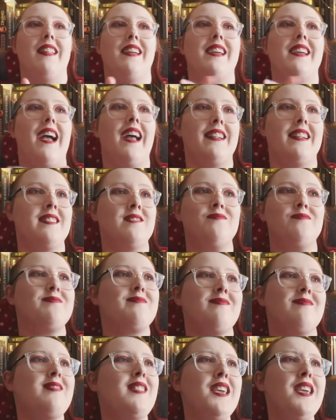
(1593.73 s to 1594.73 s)
Like, and
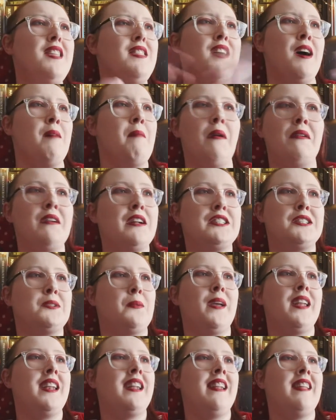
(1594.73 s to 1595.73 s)
the amount of
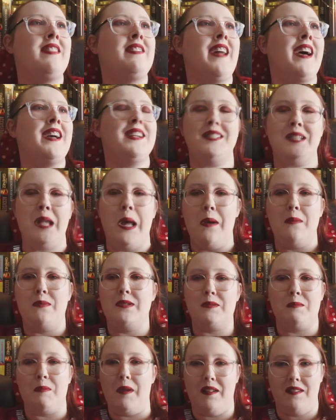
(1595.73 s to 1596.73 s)
swearing in this
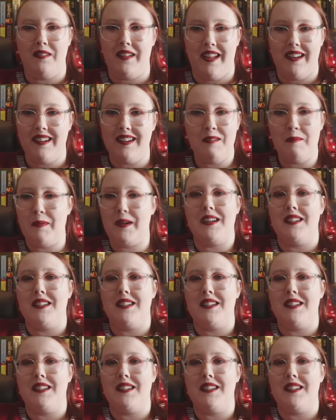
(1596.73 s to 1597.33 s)
was brilliant,